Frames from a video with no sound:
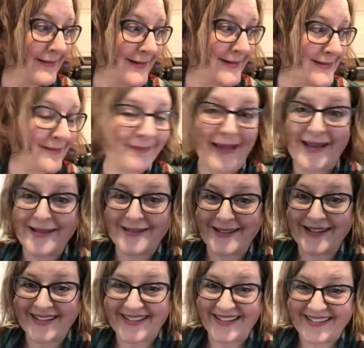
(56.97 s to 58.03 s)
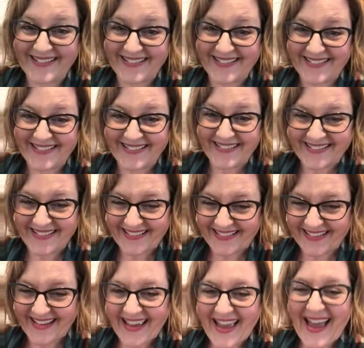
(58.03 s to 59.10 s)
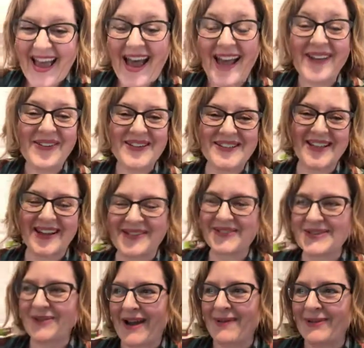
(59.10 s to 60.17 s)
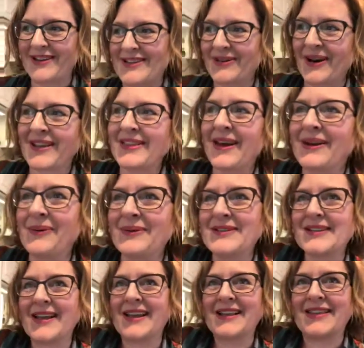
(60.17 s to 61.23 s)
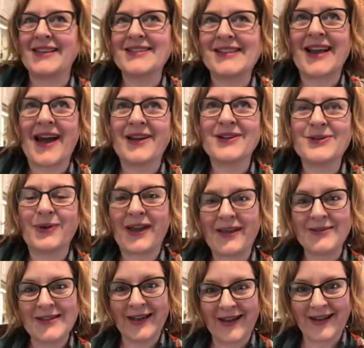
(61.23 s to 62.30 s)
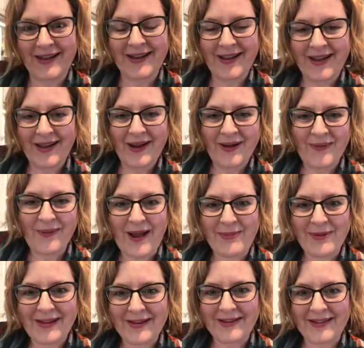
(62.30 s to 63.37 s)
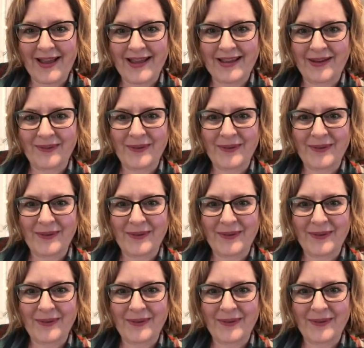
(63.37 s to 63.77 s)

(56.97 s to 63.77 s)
It's amazing. I always thought it was rabbit too. I thought it was like the Scottish way of saying rabbit, like it